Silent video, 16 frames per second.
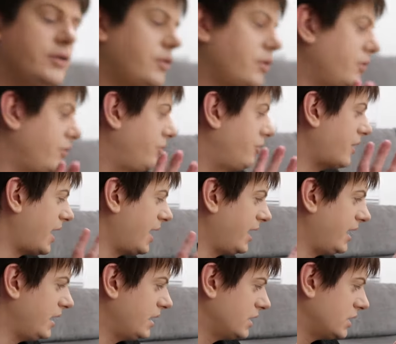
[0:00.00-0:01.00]
of
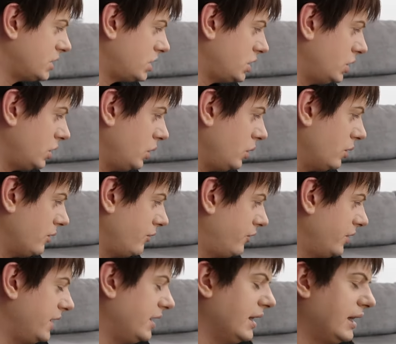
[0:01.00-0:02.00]
vein to
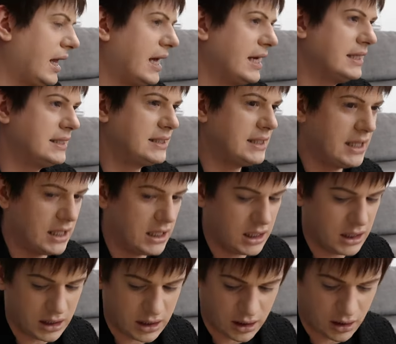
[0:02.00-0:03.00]
Vanille
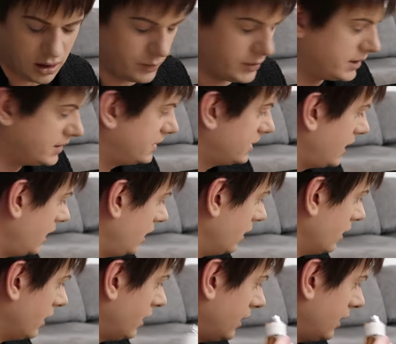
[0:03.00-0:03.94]
Antique, I would say.